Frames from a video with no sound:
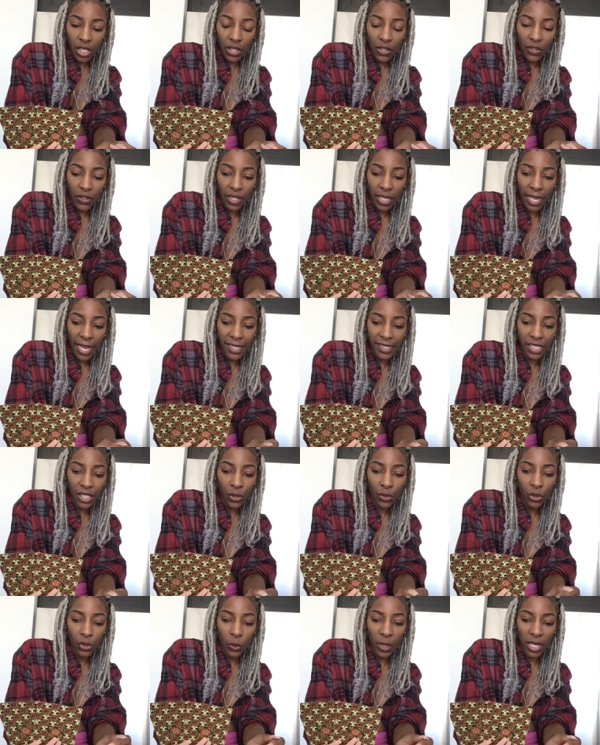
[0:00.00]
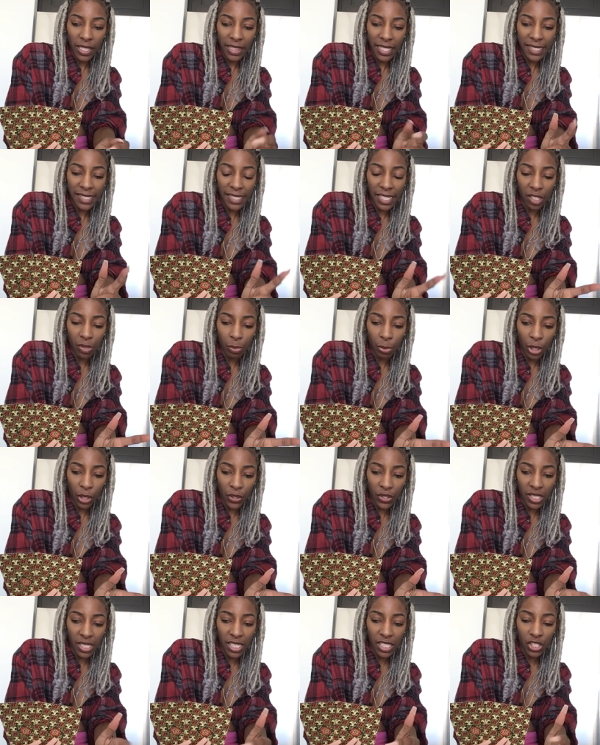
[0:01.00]
Okay, I see you doing this in
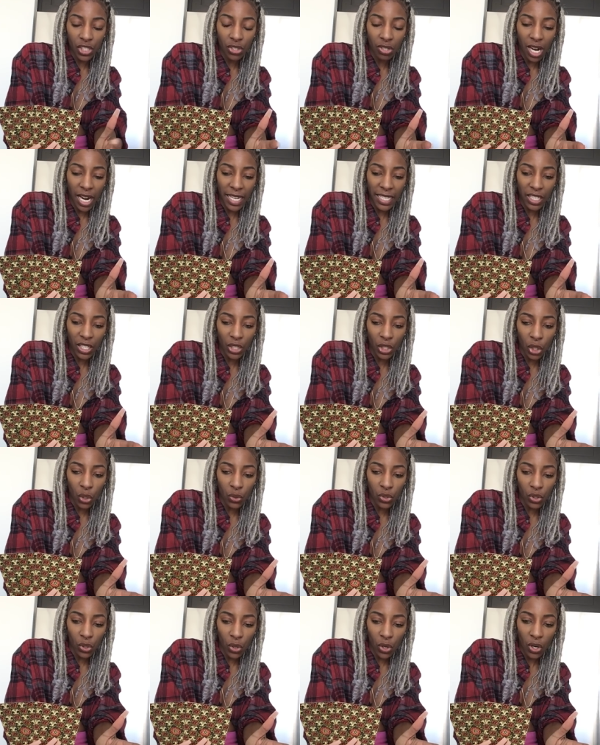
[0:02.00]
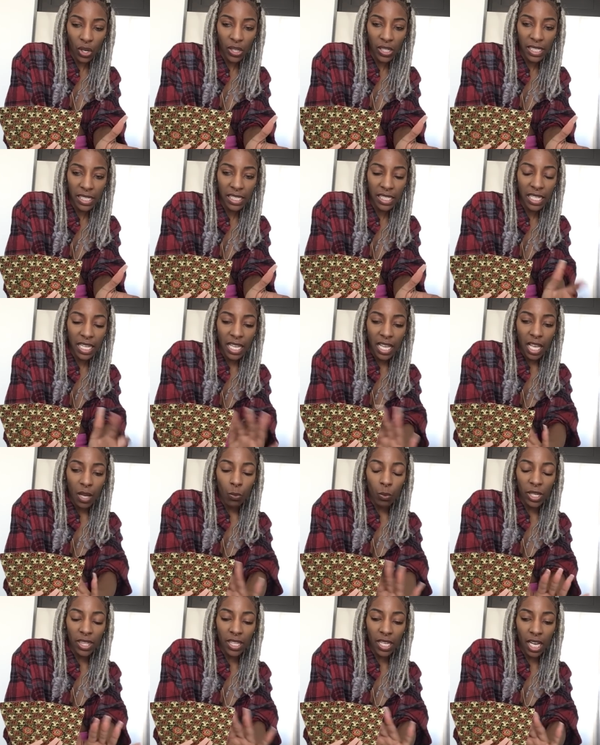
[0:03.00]
person, trying clothes on
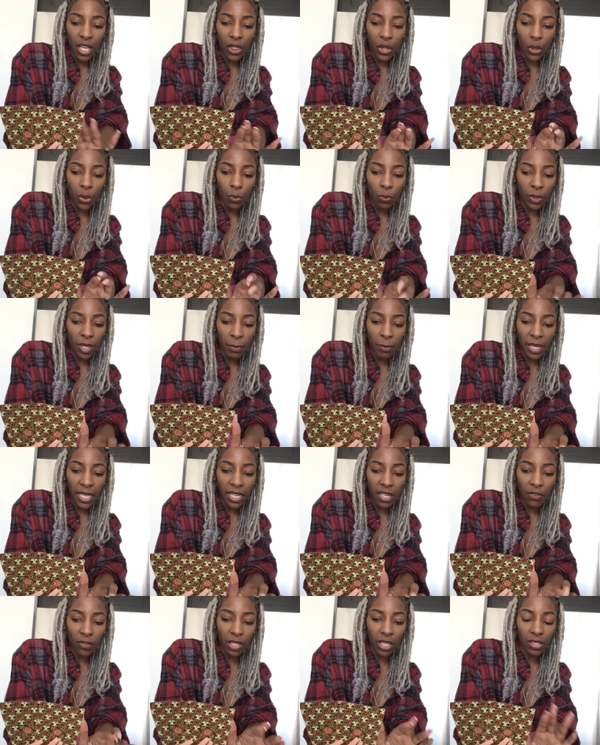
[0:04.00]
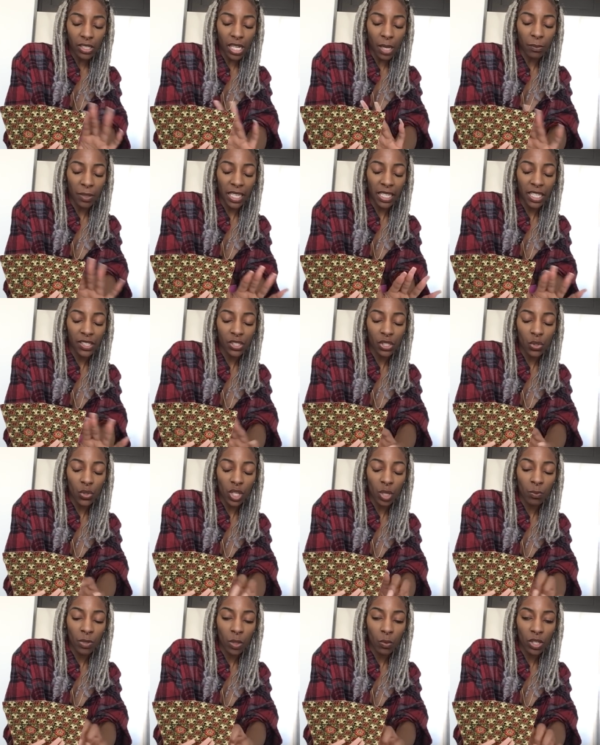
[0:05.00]
with other women. I'm getting to you
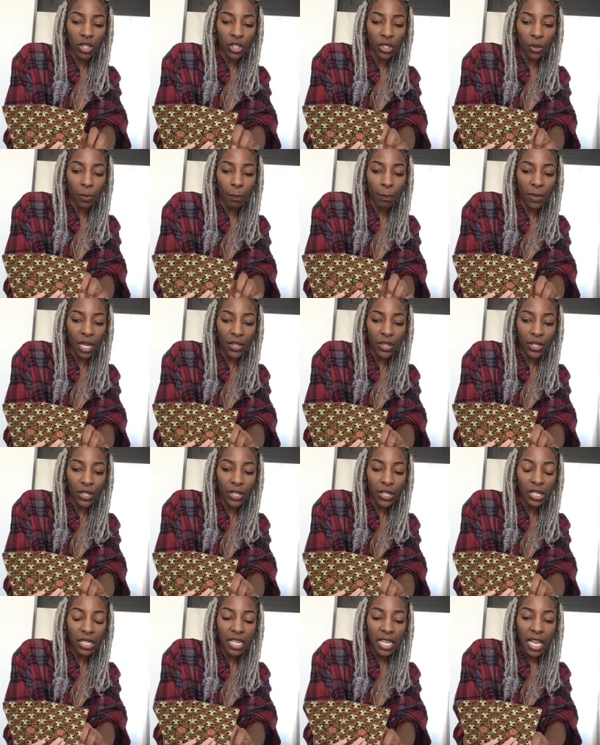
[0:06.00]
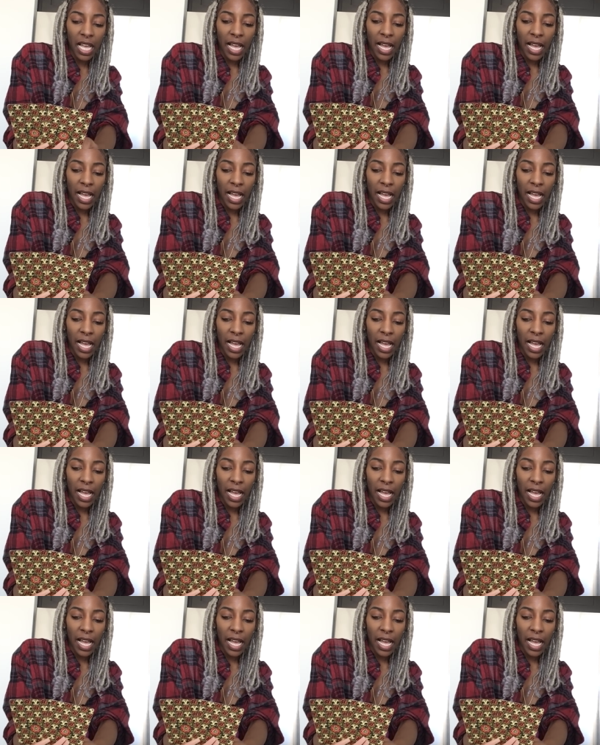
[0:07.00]
could be with your mother.